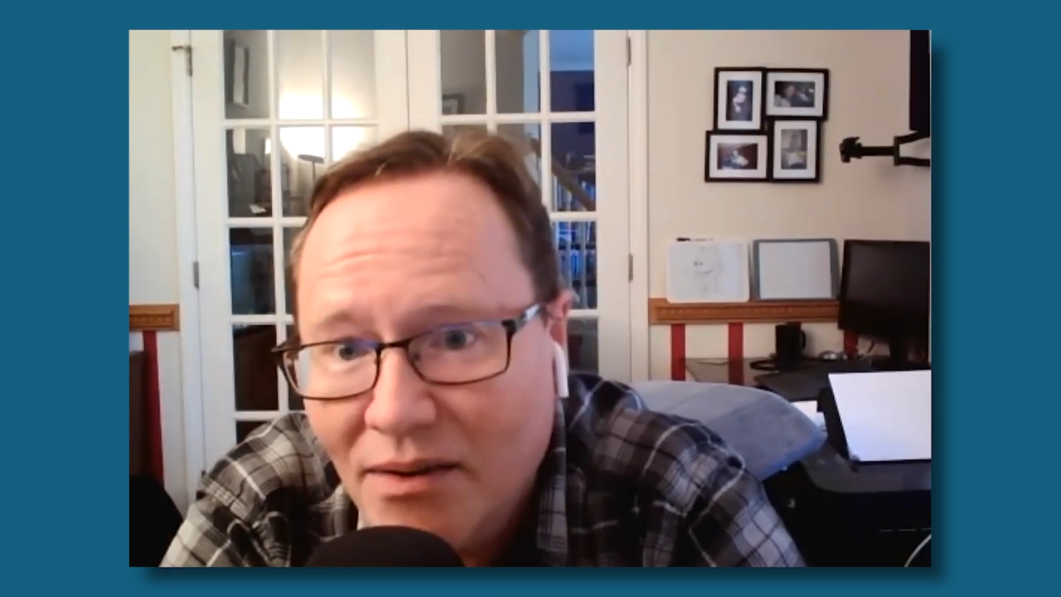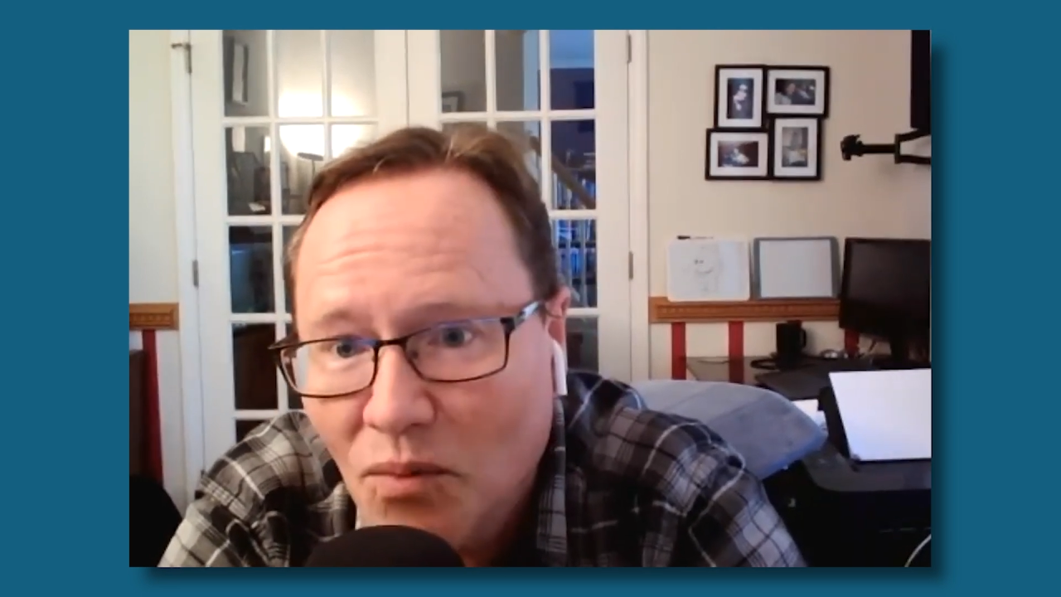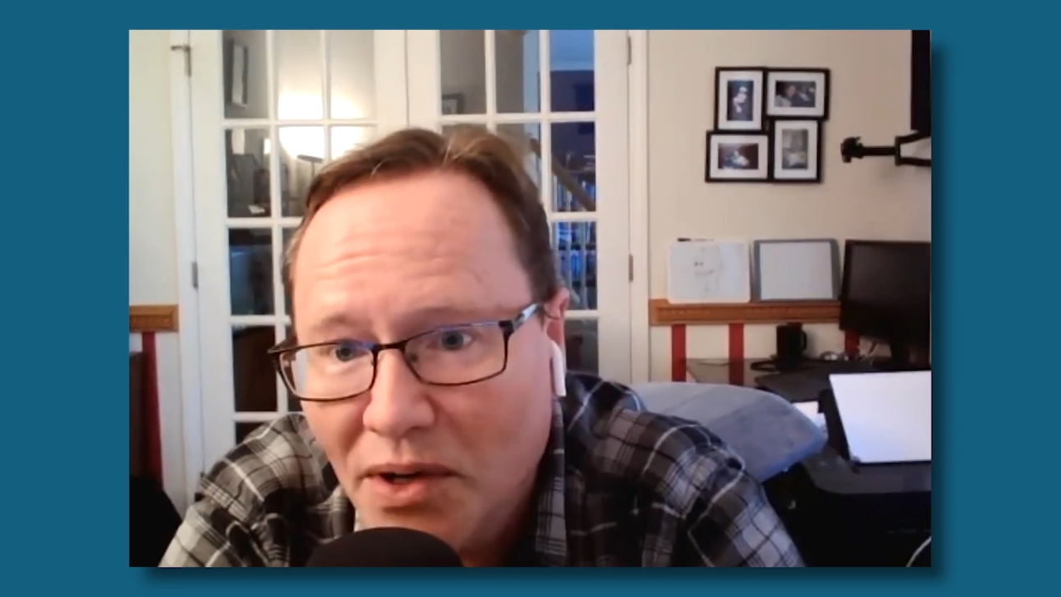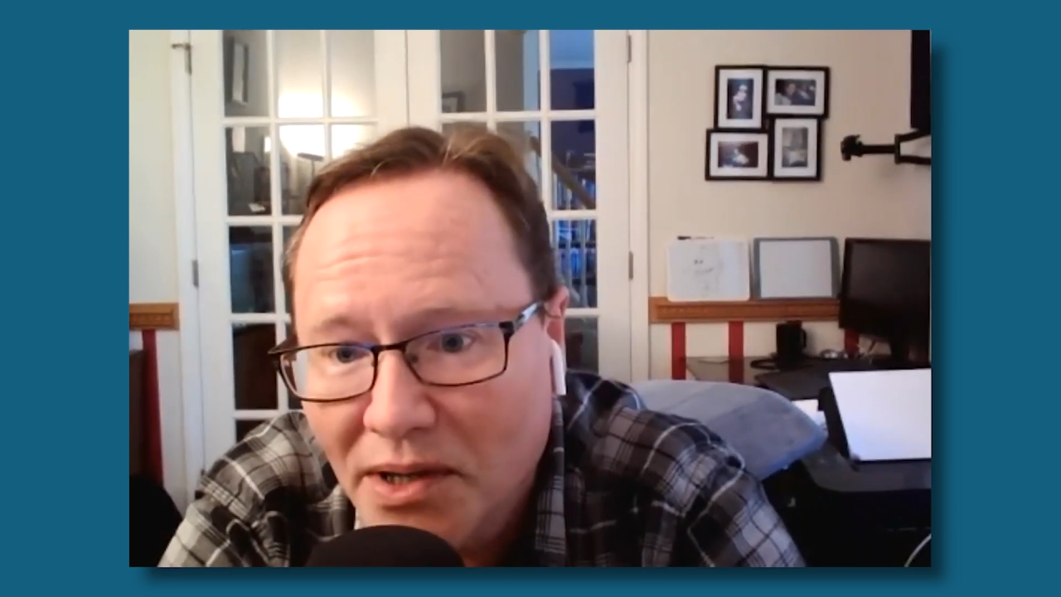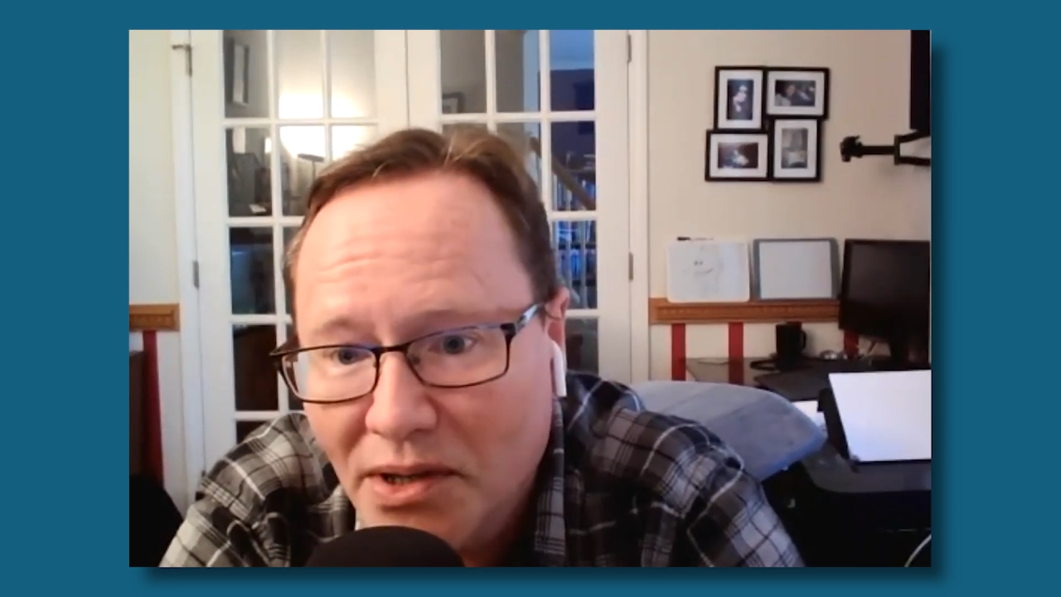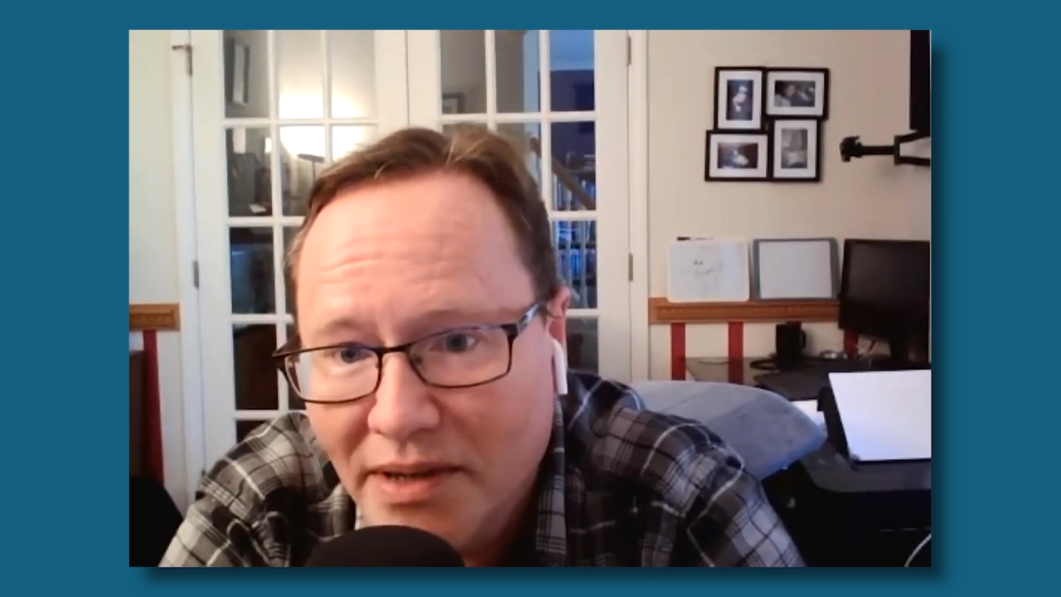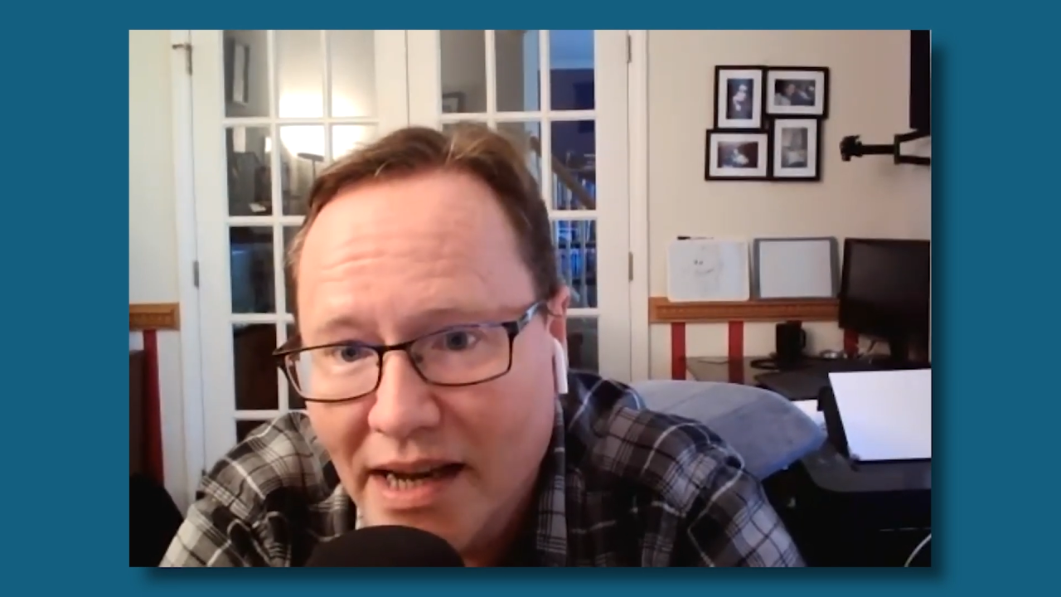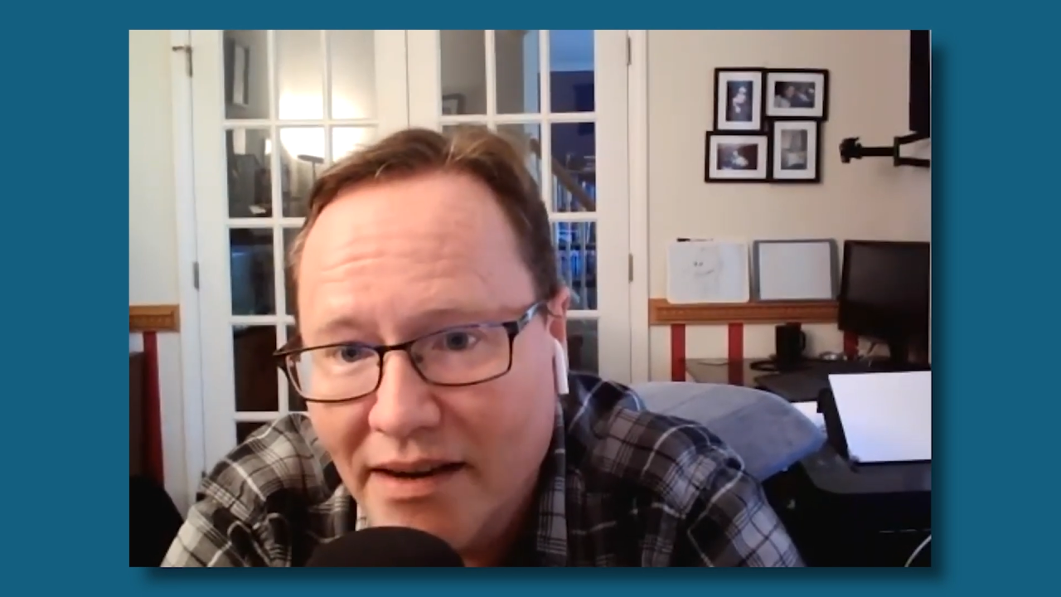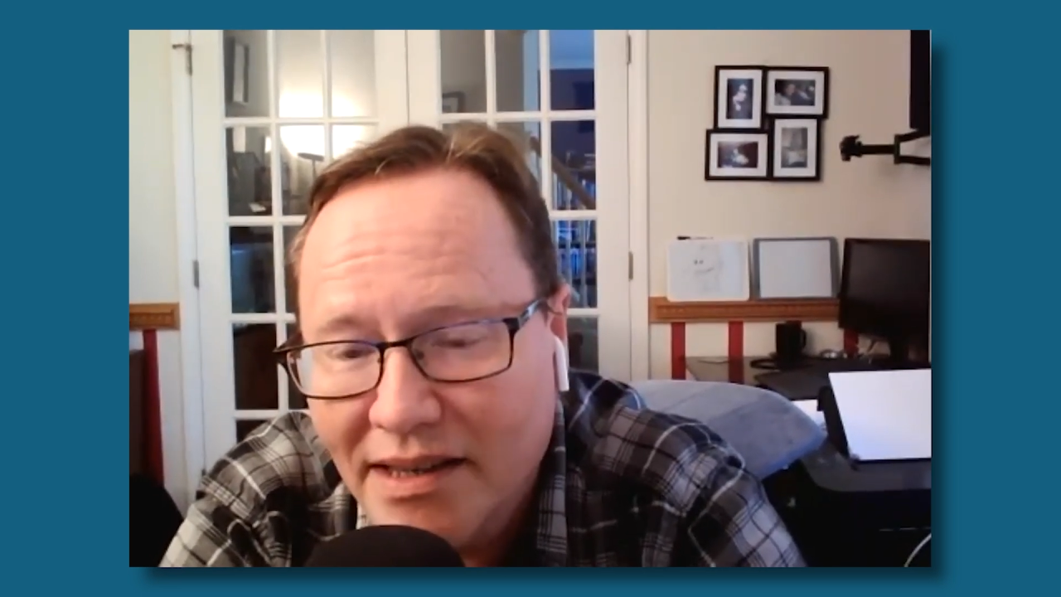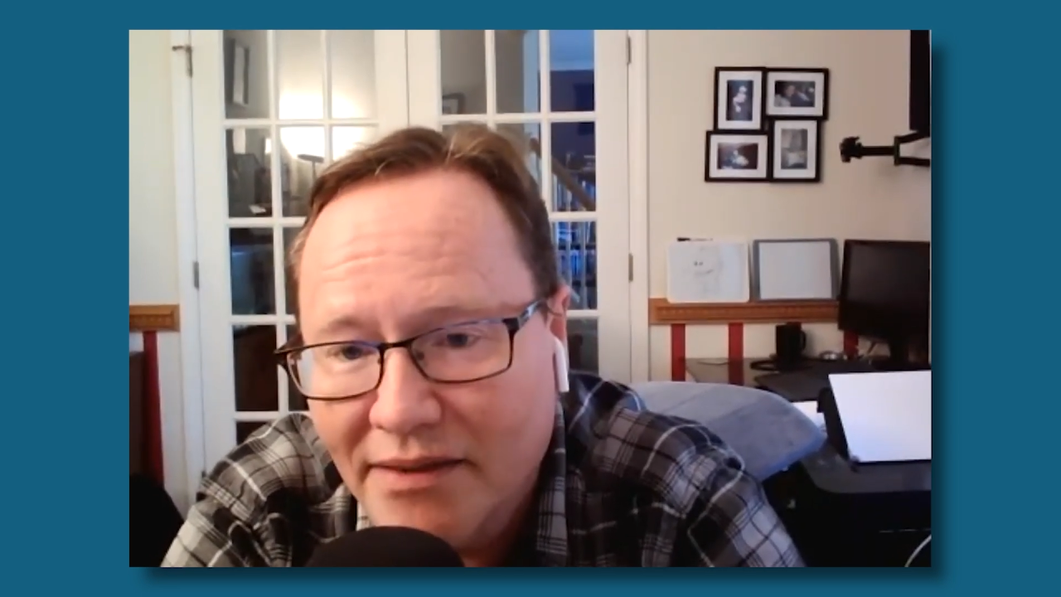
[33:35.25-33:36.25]
one or two
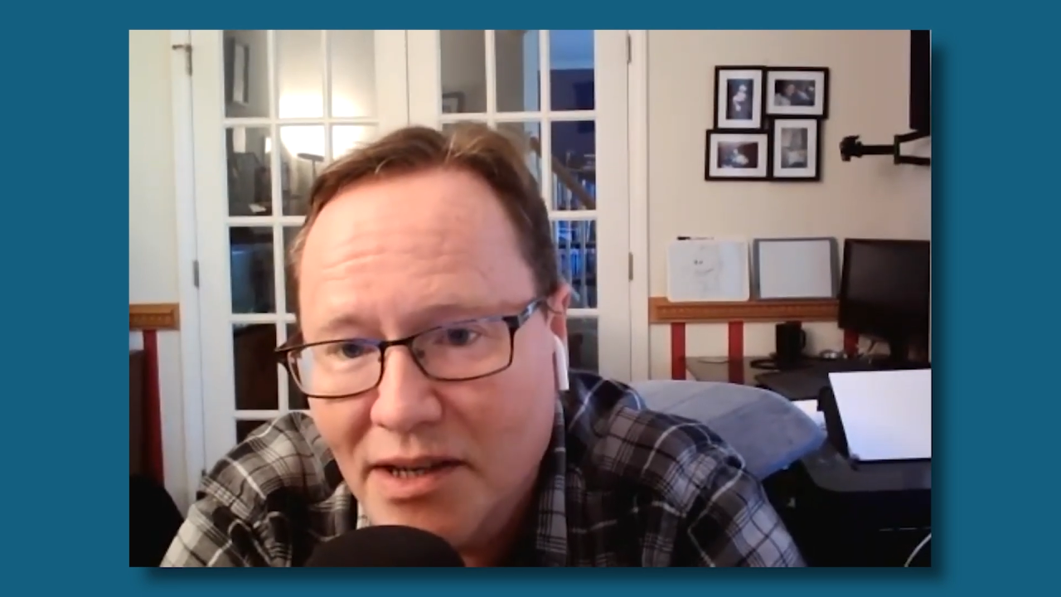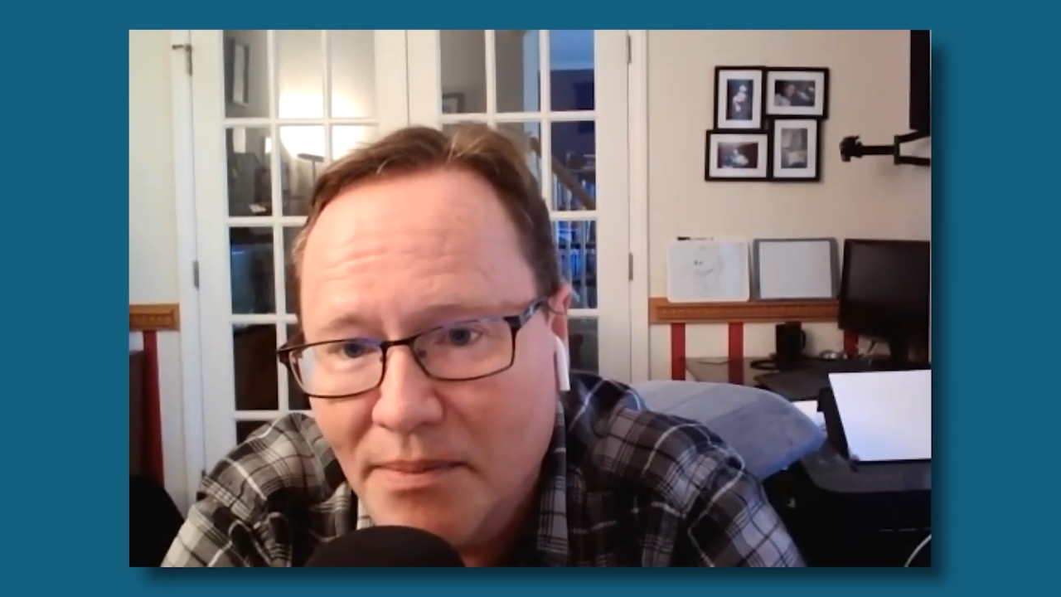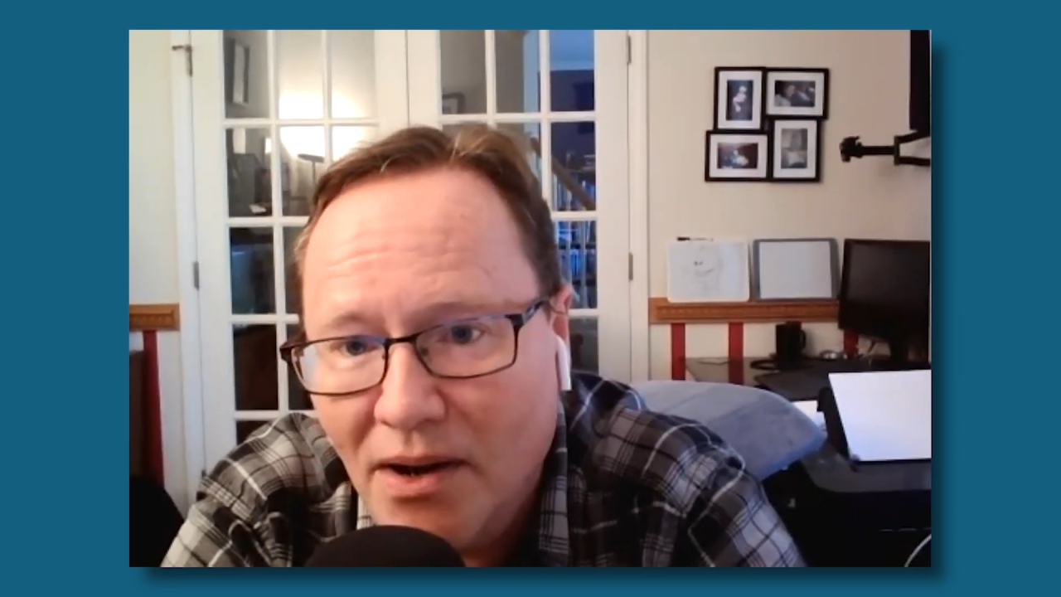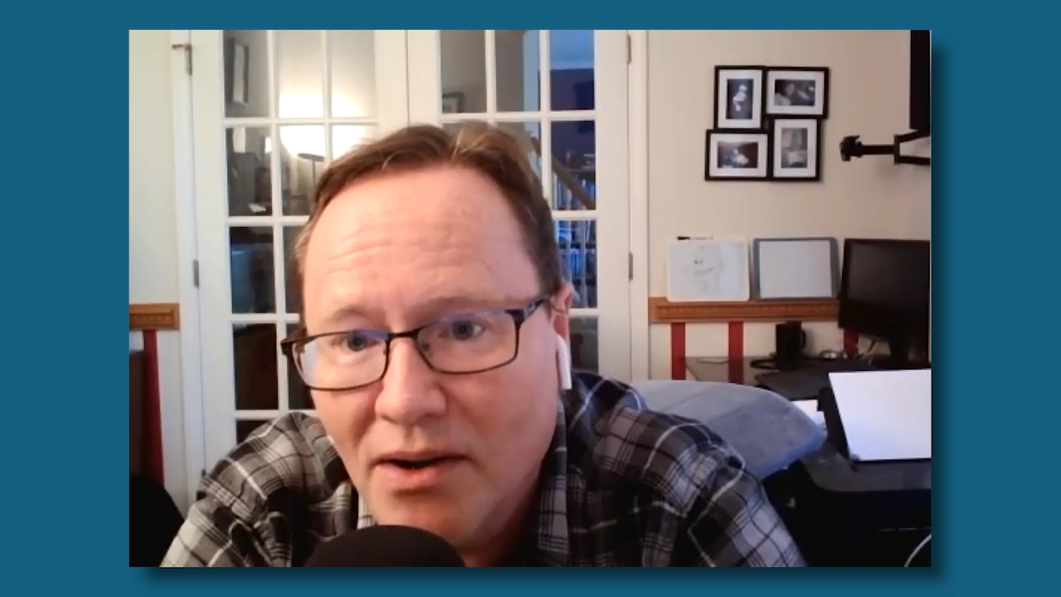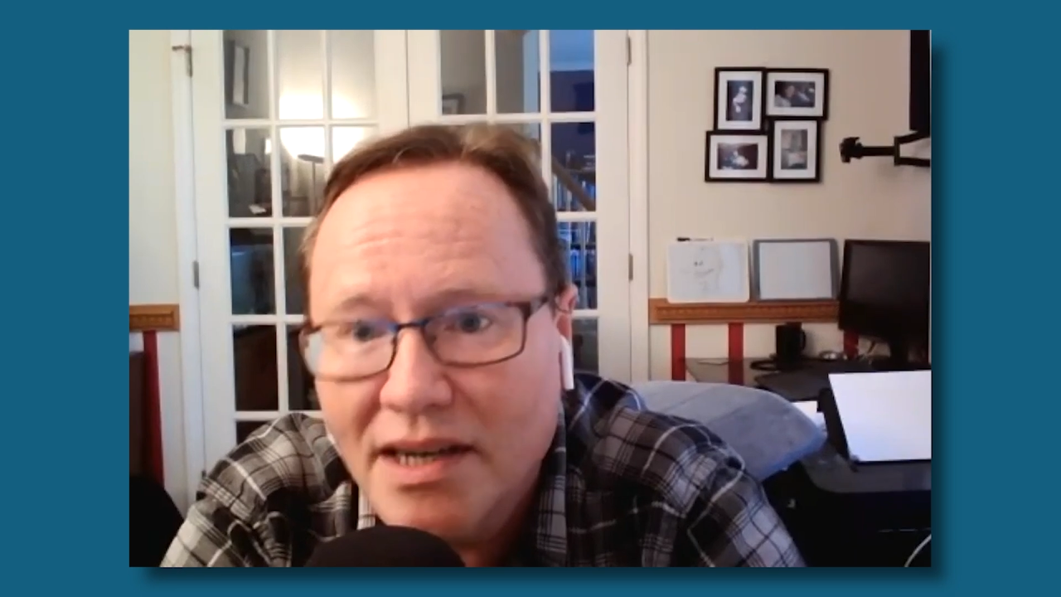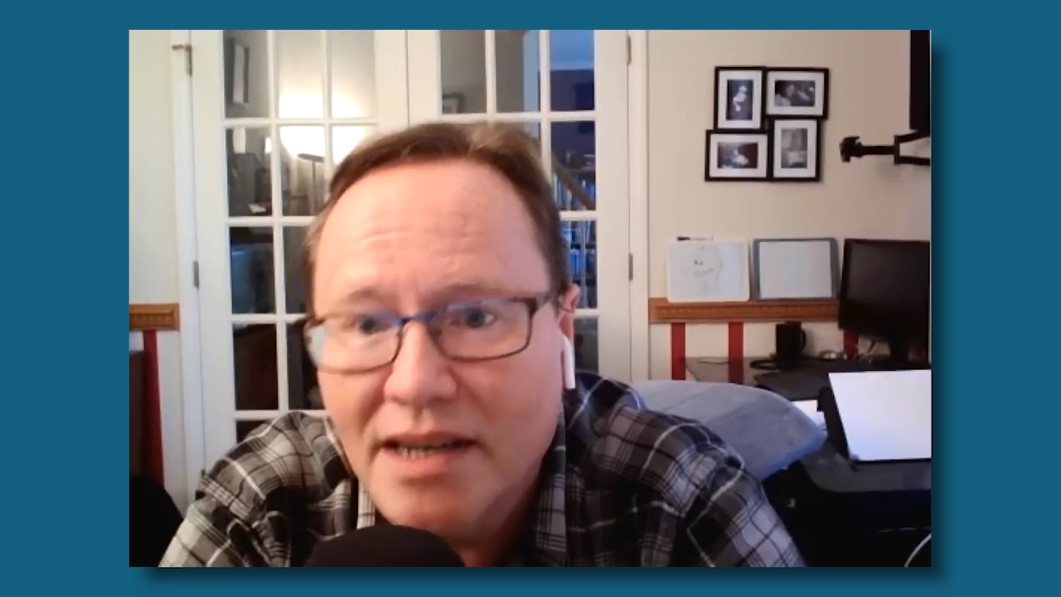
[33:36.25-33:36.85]
narratives to Mark,